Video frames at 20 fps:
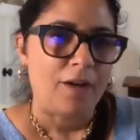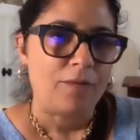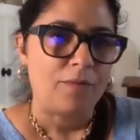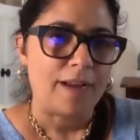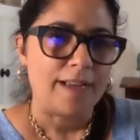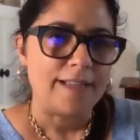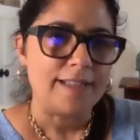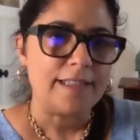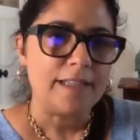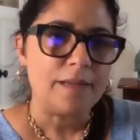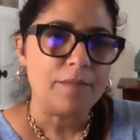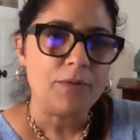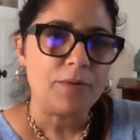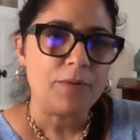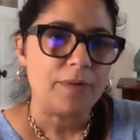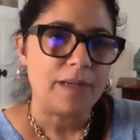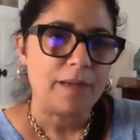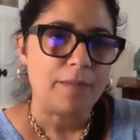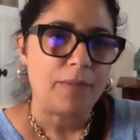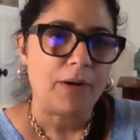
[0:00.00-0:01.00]
Rhisa
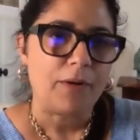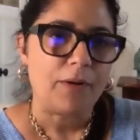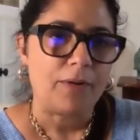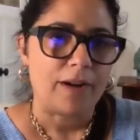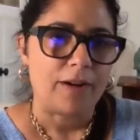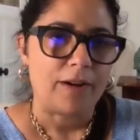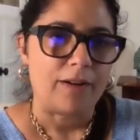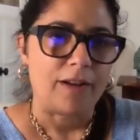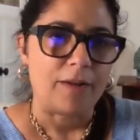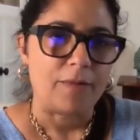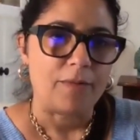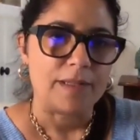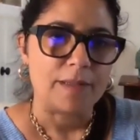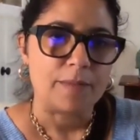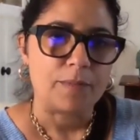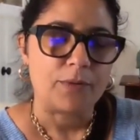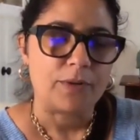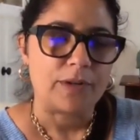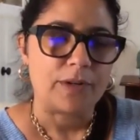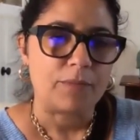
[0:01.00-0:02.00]
Marie Parera was
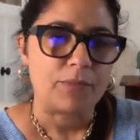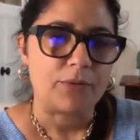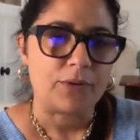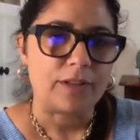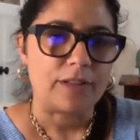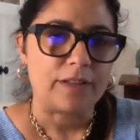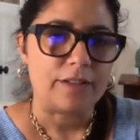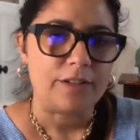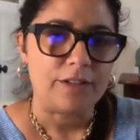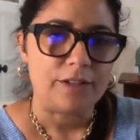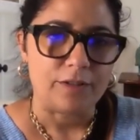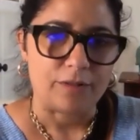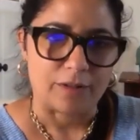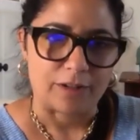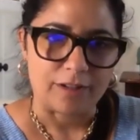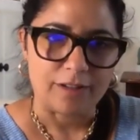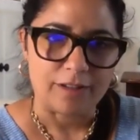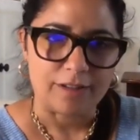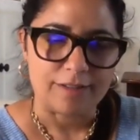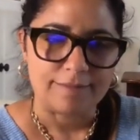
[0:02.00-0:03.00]
born in Brooklyn, New
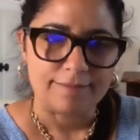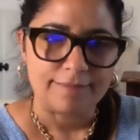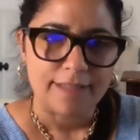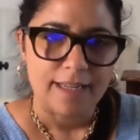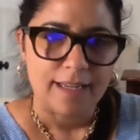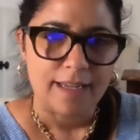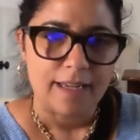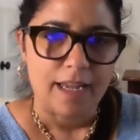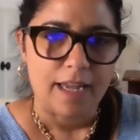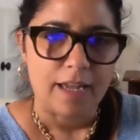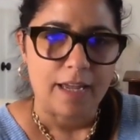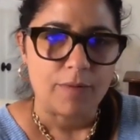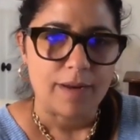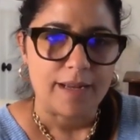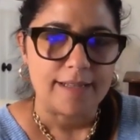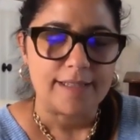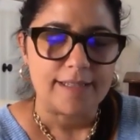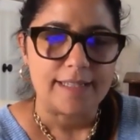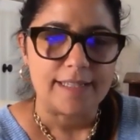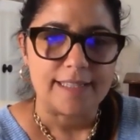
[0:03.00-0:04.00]
York, and
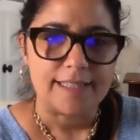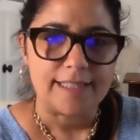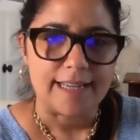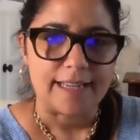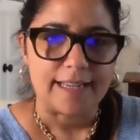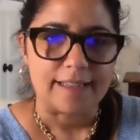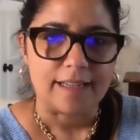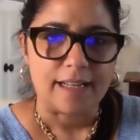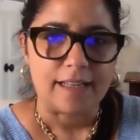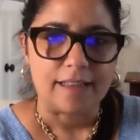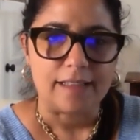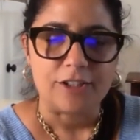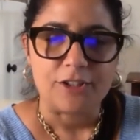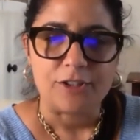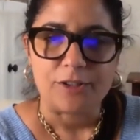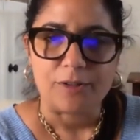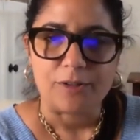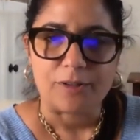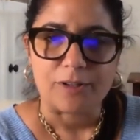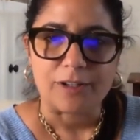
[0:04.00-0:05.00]
raised in Staten Island,
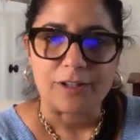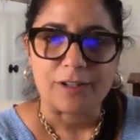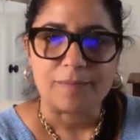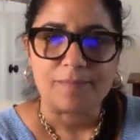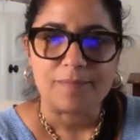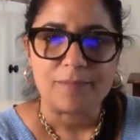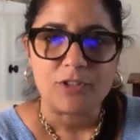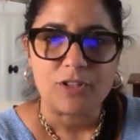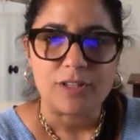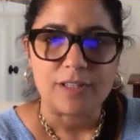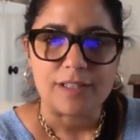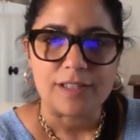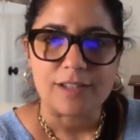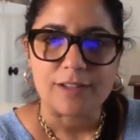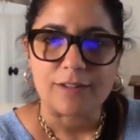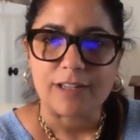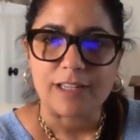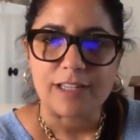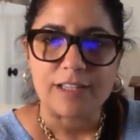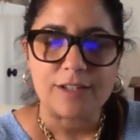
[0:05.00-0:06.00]
New York. She is
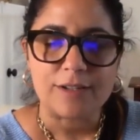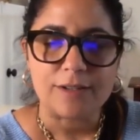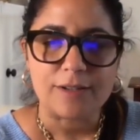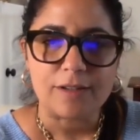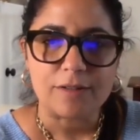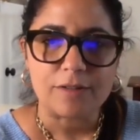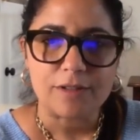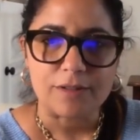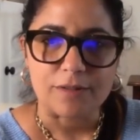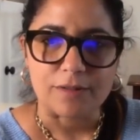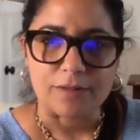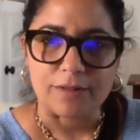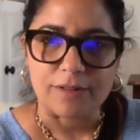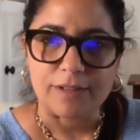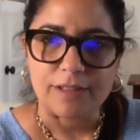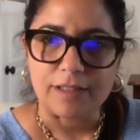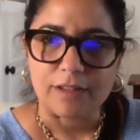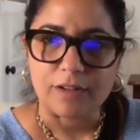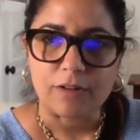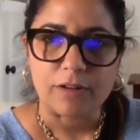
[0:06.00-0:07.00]
32 years old
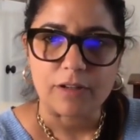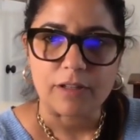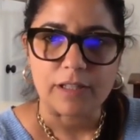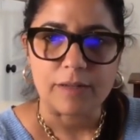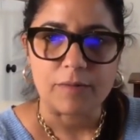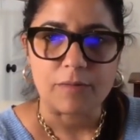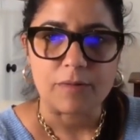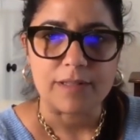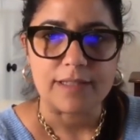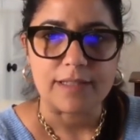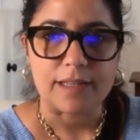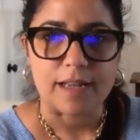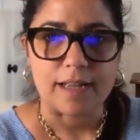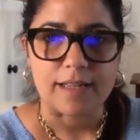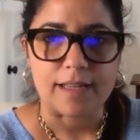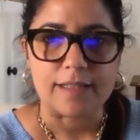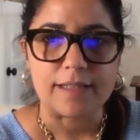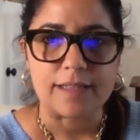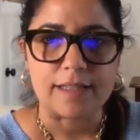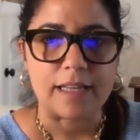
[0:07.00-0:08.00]
and currently
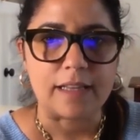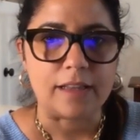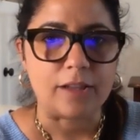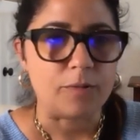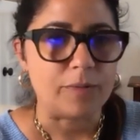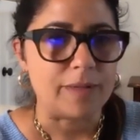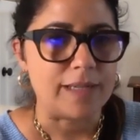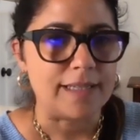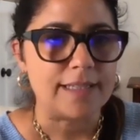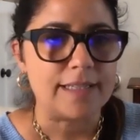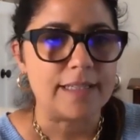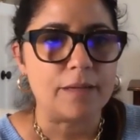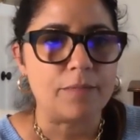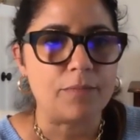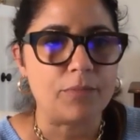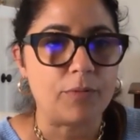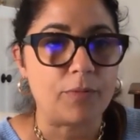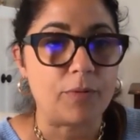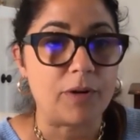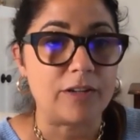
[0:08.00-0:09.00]
resides in Luisa,
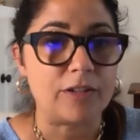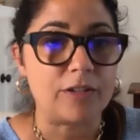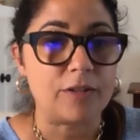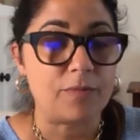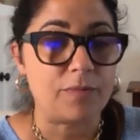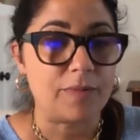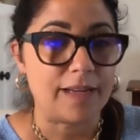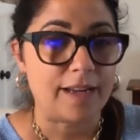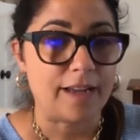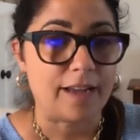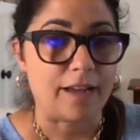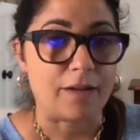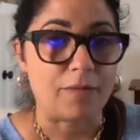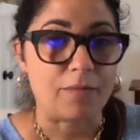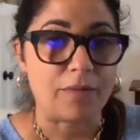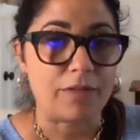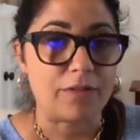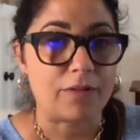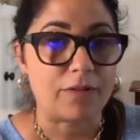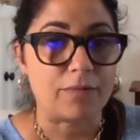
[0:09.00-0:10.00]
Puerto Rico
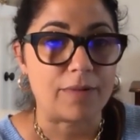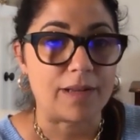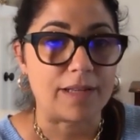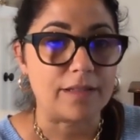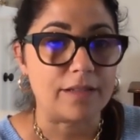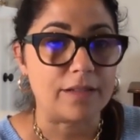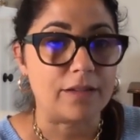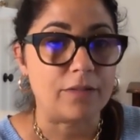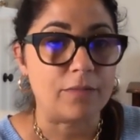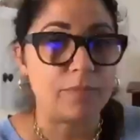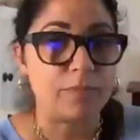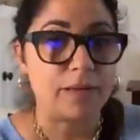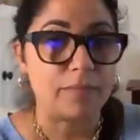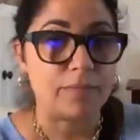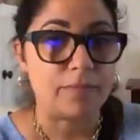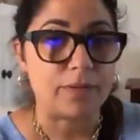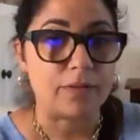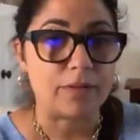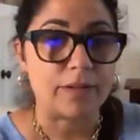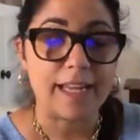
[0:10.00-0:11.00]
with her rescue pit
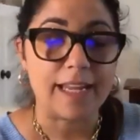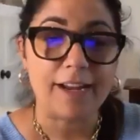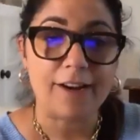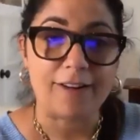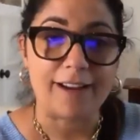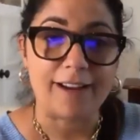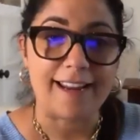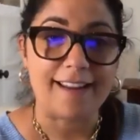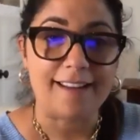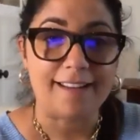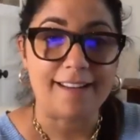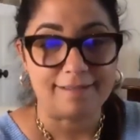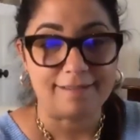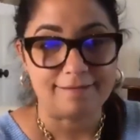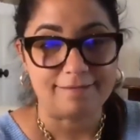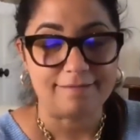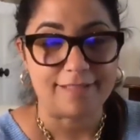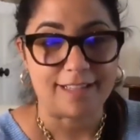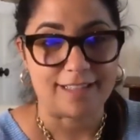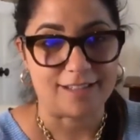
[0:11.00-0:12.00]
bull, Carrie.
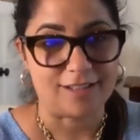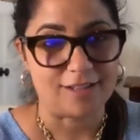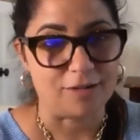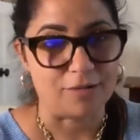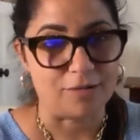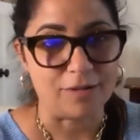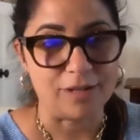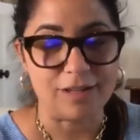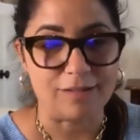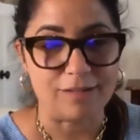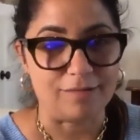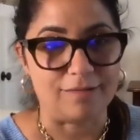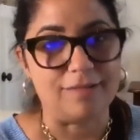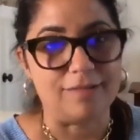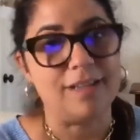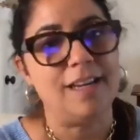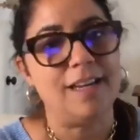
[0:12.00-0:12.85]
That's so cute.